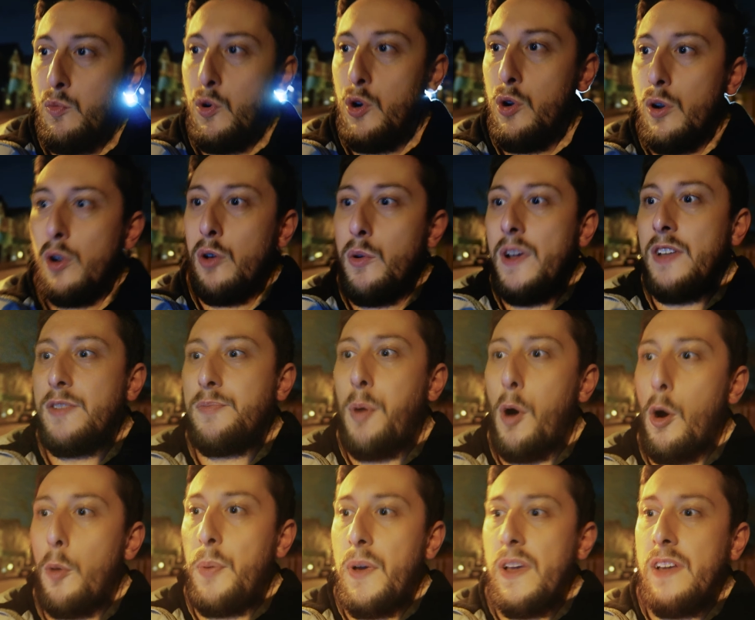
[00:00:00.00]
Wooloo is
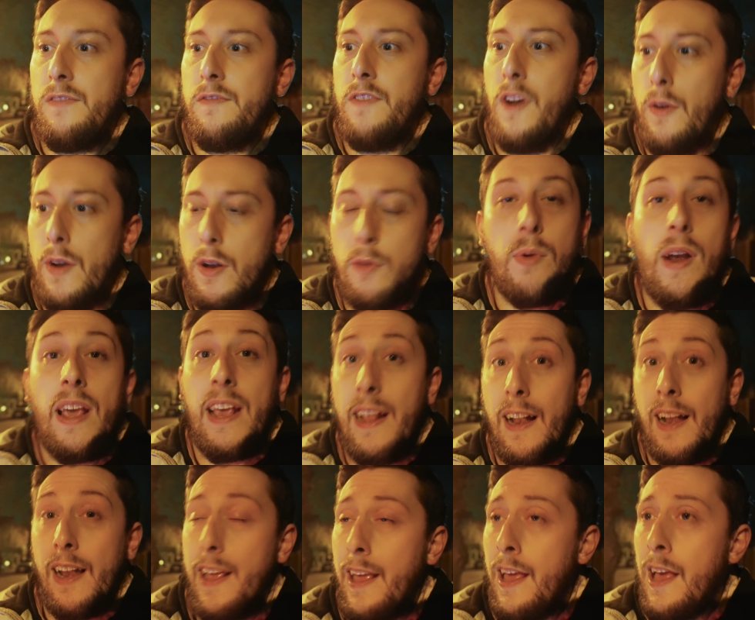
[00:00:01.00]
popping very
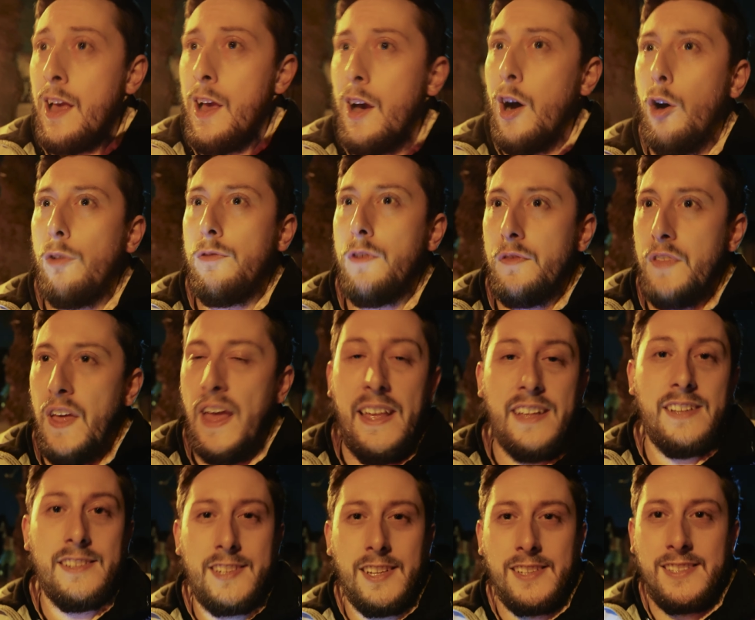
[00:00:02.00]
regularly off of that
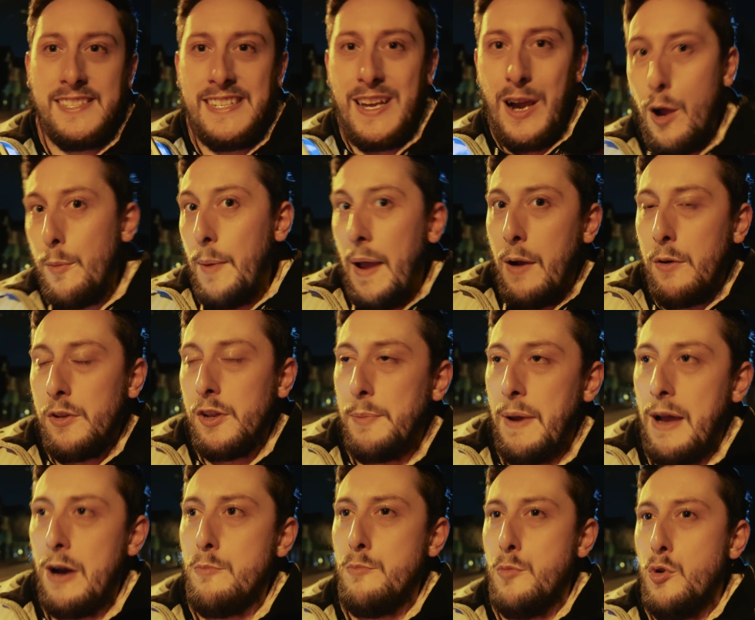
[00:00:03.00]
incense now I'm out and
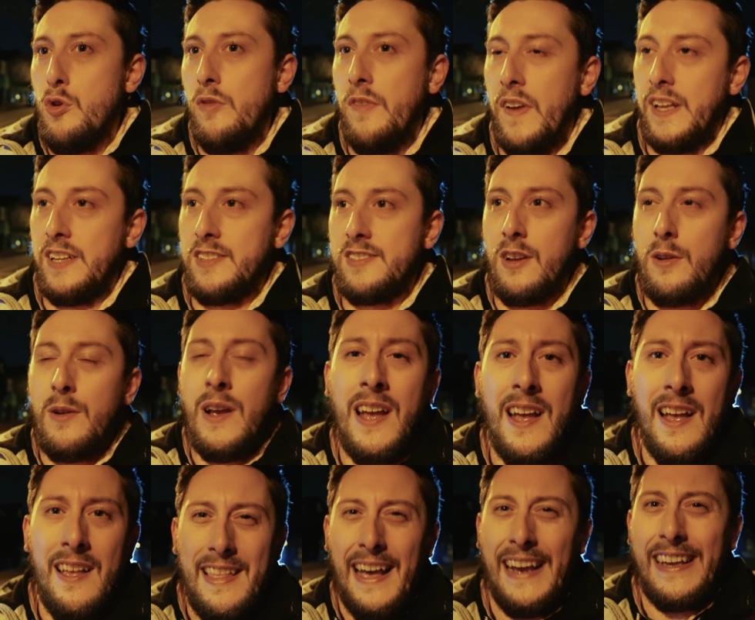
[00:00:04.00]
about moving, so
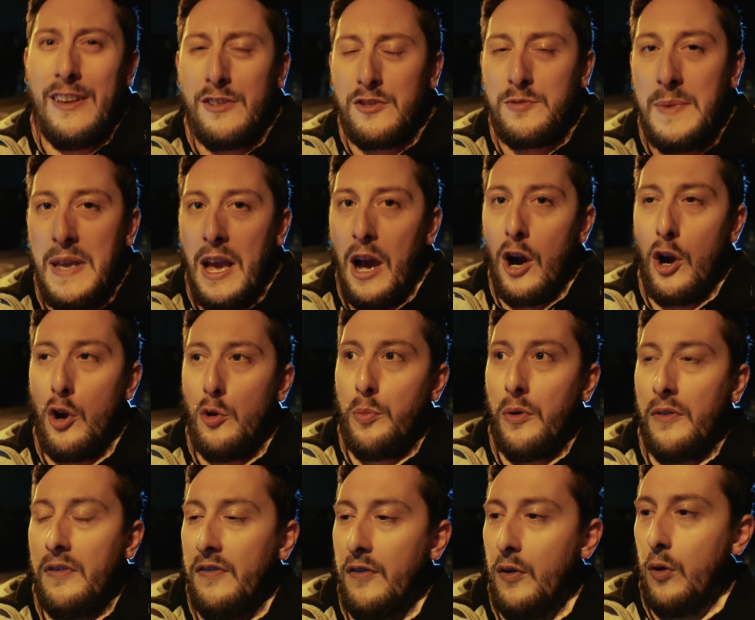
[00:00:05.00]
that gives me hope
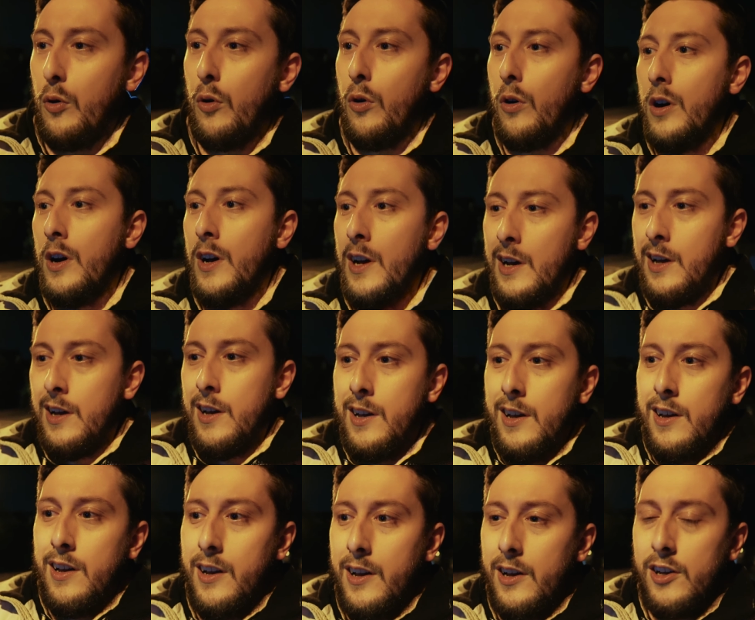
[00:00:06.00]
for
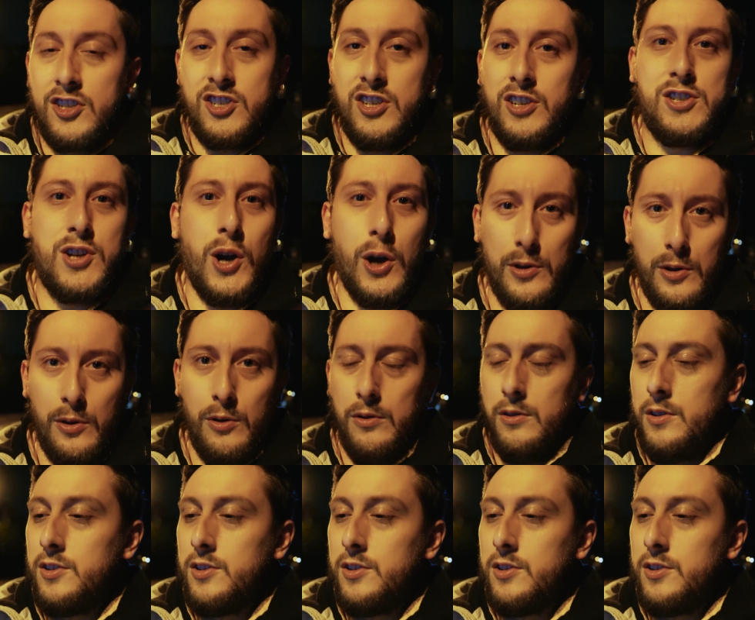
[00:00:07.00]
Cetoddle